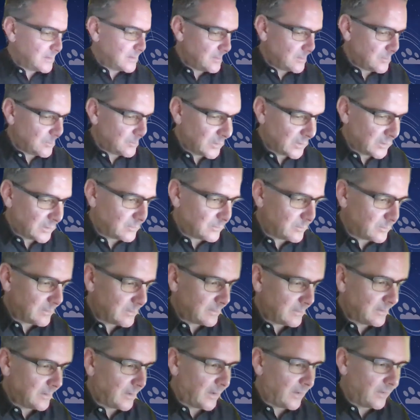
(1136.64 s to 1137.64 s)
what
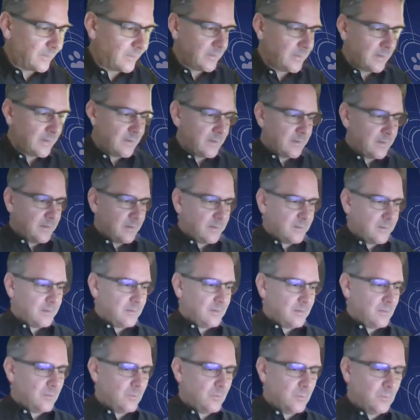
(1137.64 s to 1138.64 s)

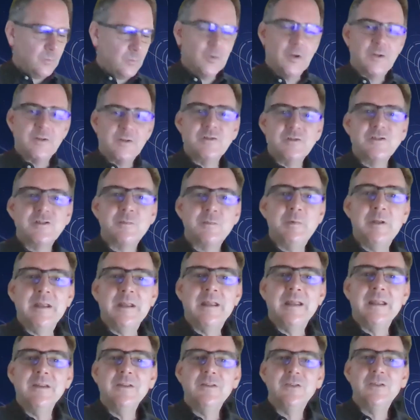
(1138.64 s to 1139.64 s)
you're
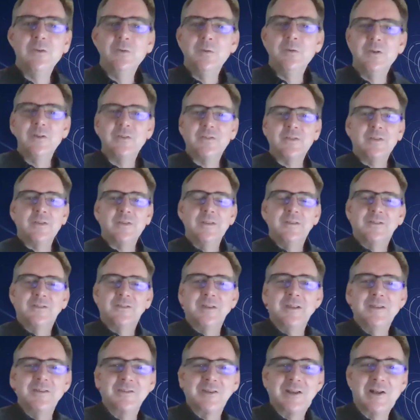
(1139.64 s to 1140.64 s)
speaking to
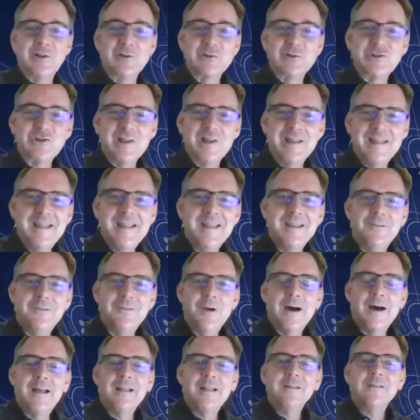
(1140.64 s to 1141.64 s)
is culture ed,
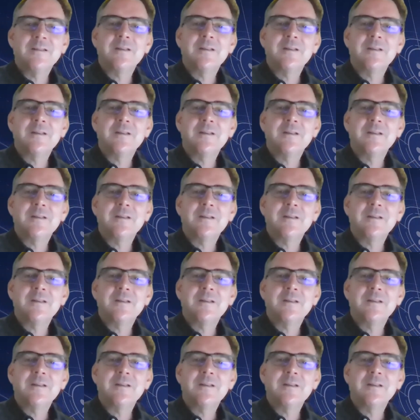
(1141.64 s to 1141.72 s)
right?